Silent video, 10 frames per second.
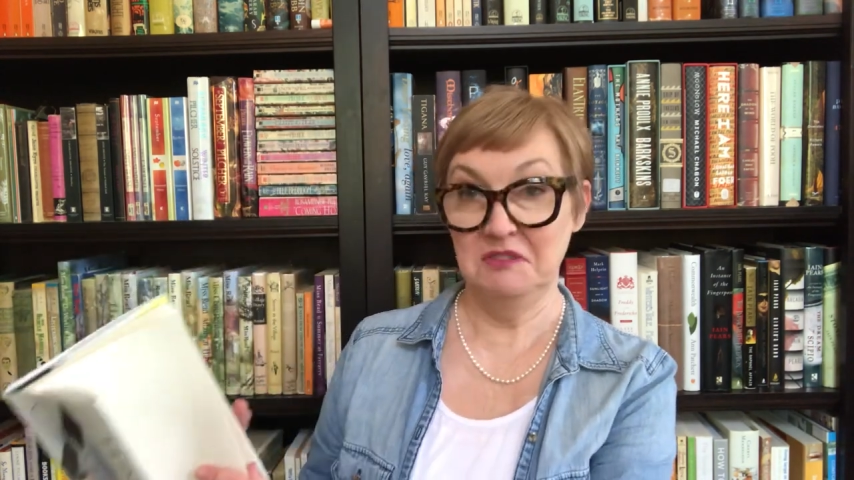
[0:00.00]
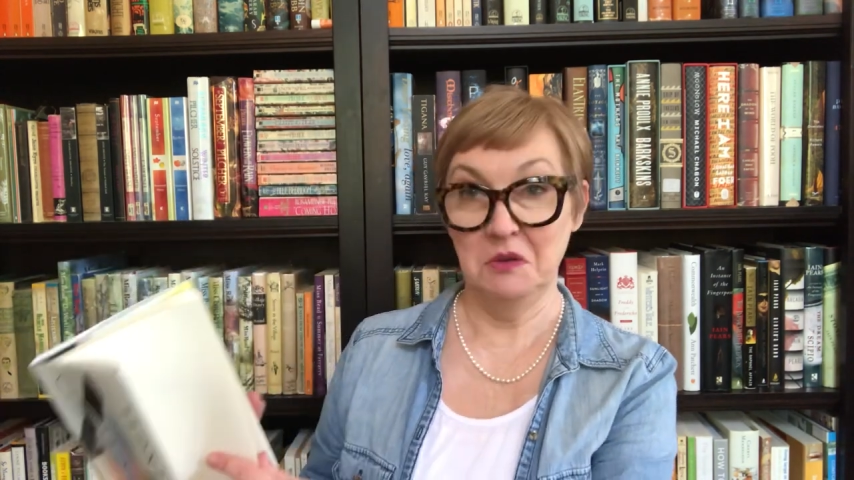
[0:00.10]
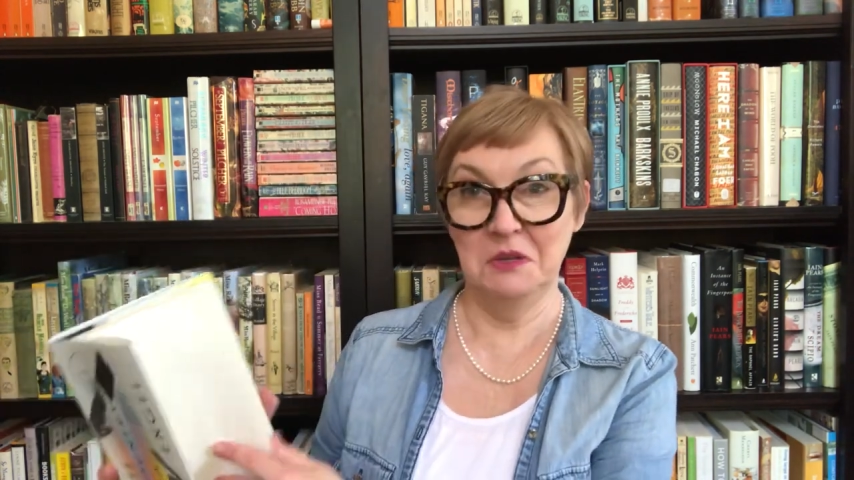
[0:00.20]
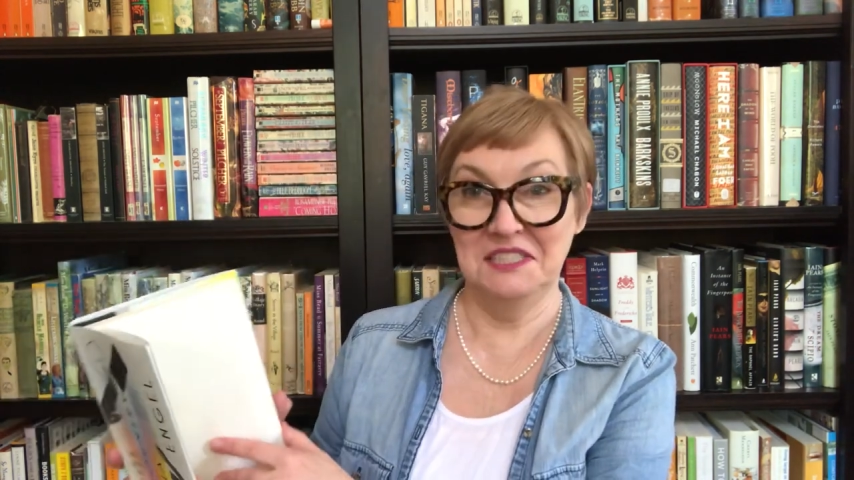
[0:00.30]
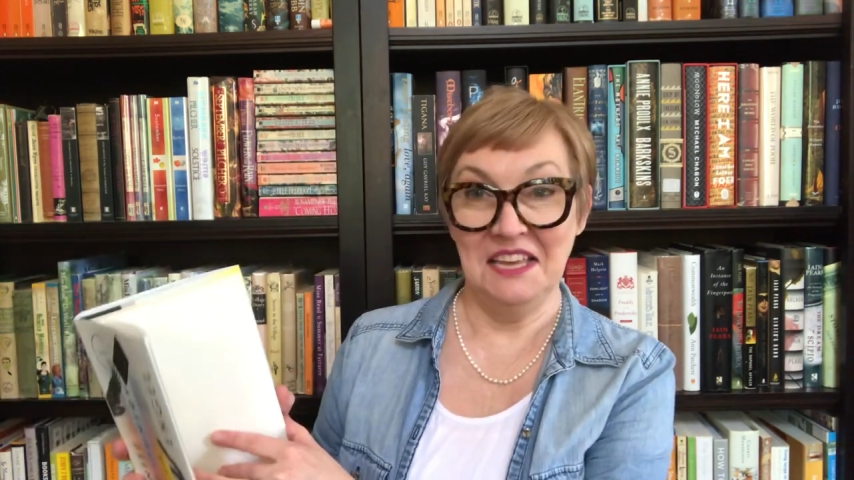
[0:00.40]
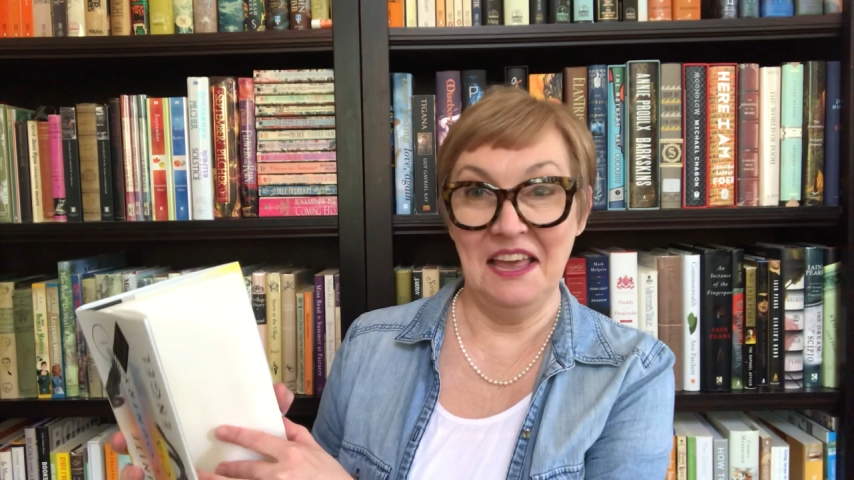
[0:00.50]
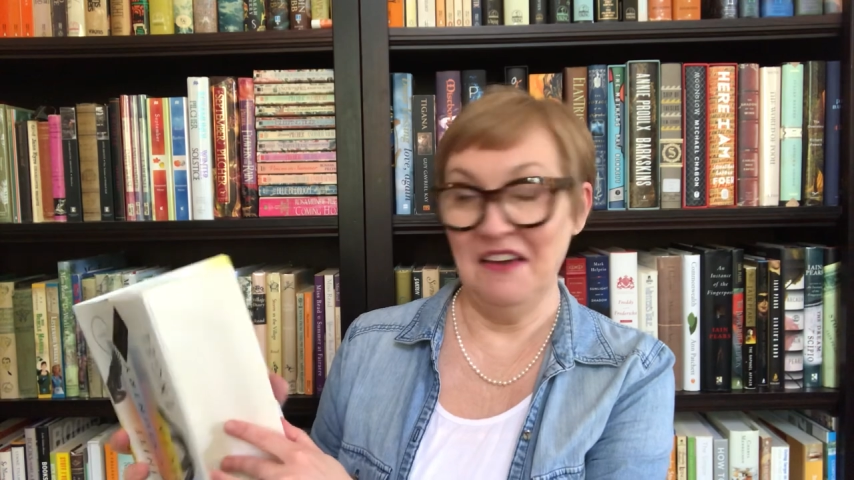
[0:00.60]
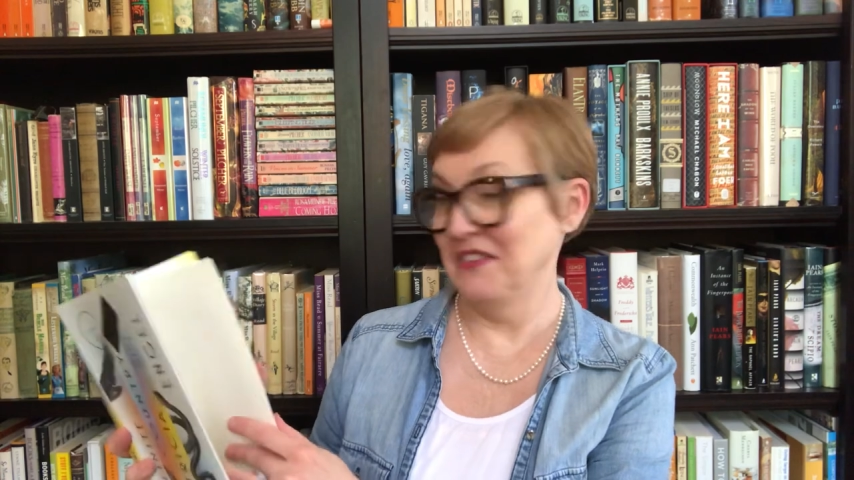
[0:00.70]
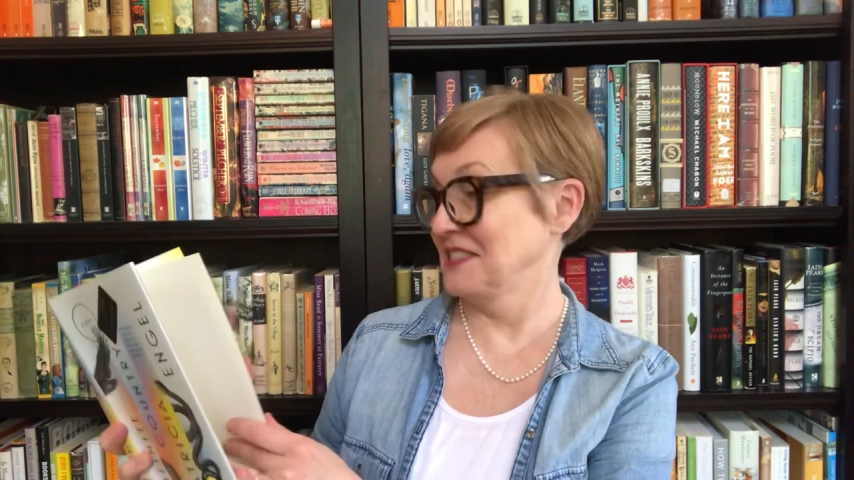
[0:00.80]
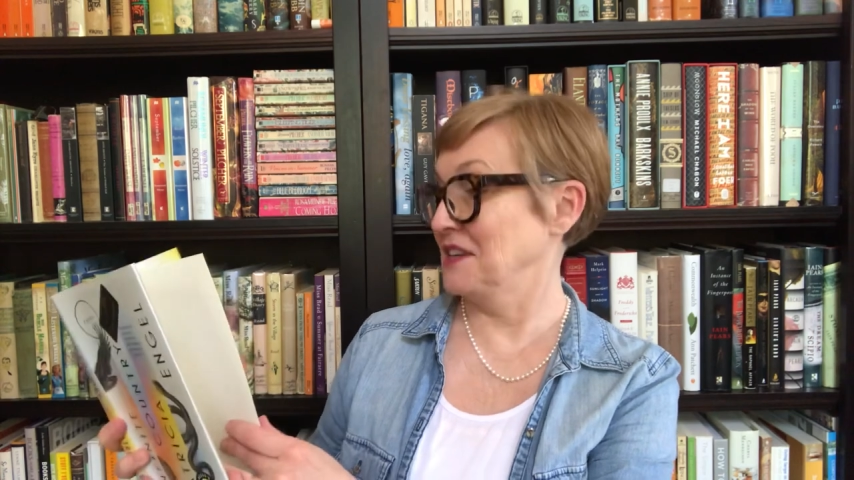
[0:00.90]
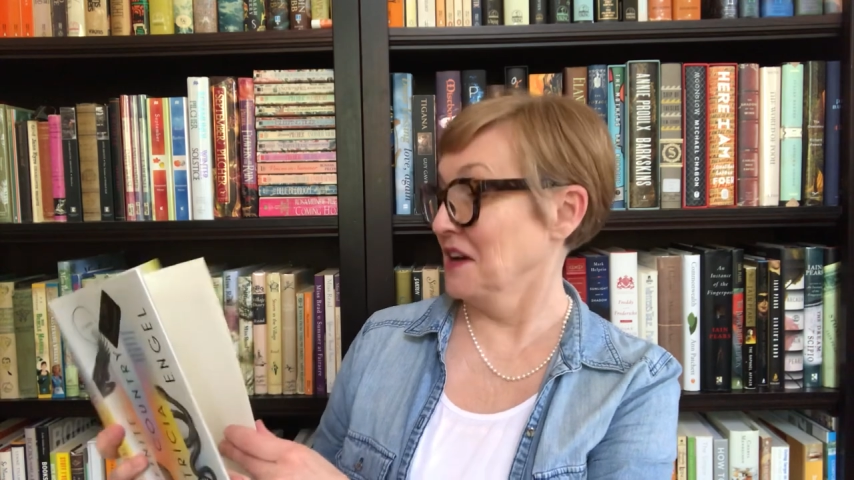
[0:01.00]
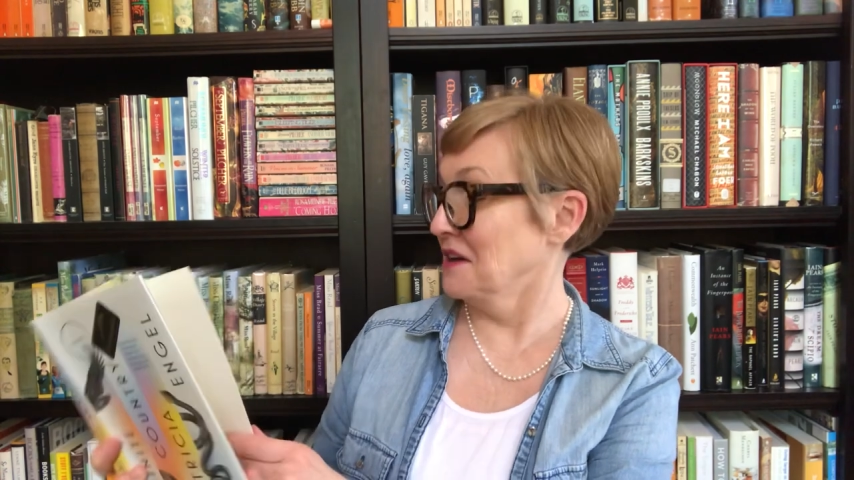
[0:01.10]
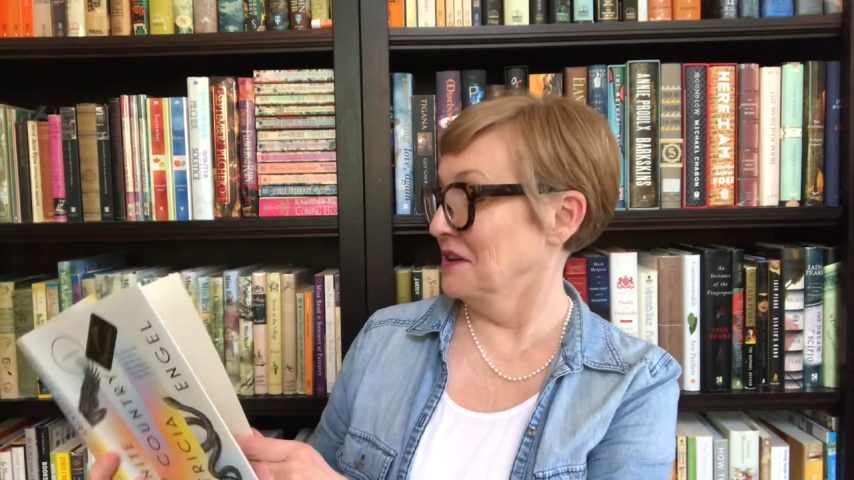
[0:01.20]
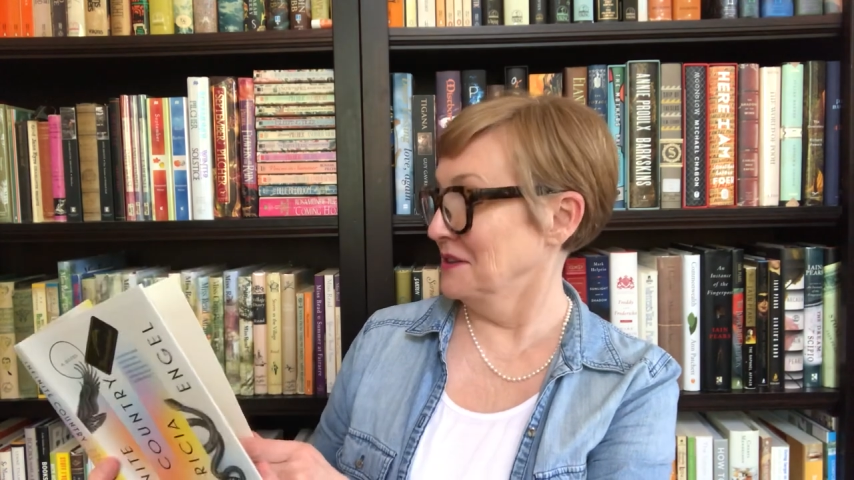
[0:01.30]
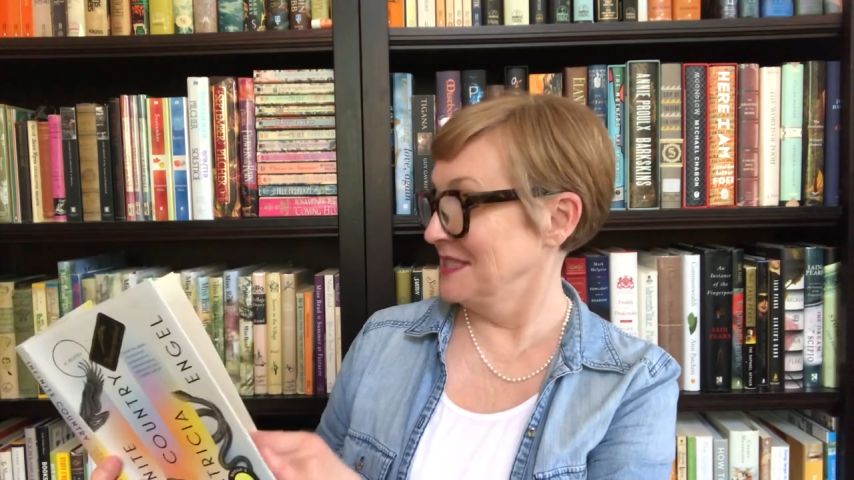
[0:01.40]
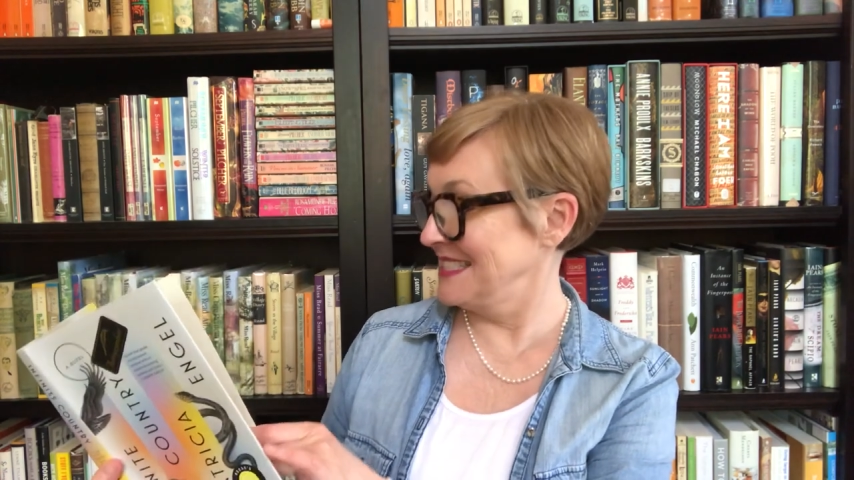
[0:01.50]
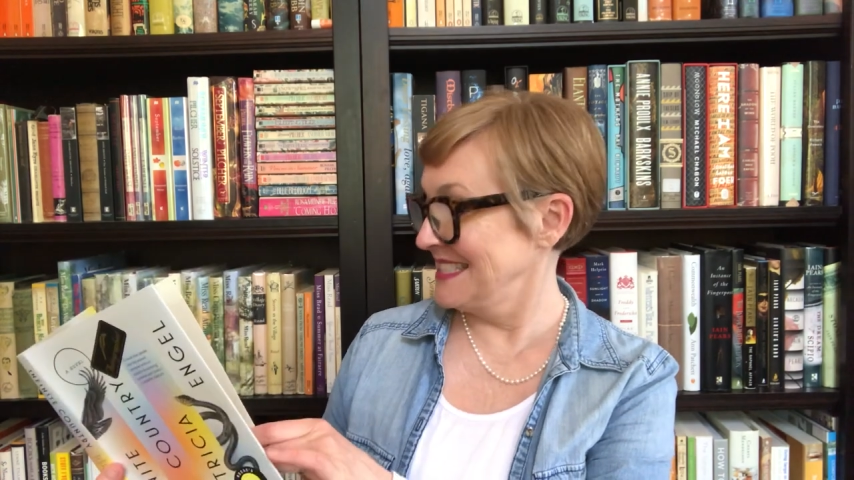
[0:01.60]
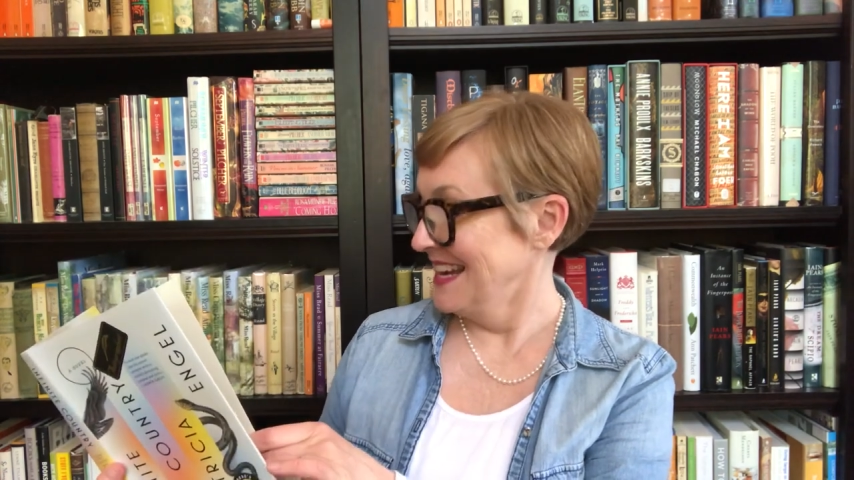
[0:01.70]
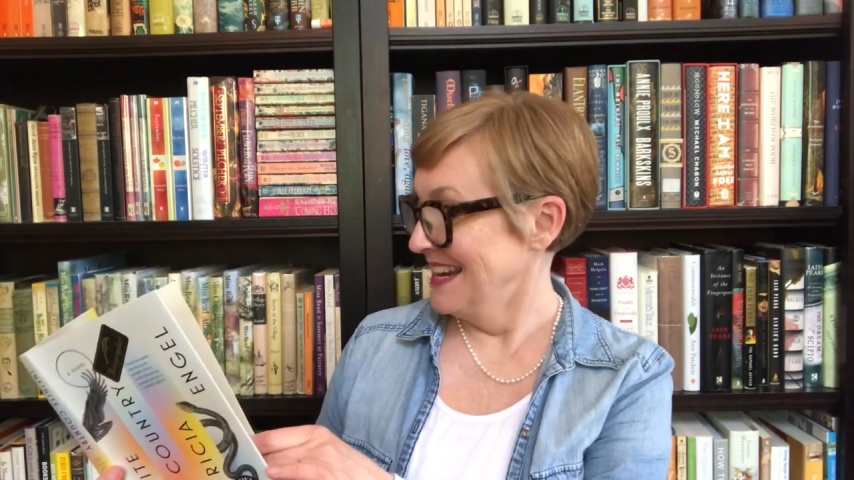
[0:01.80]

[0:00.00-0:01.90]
so we'll see how this goes.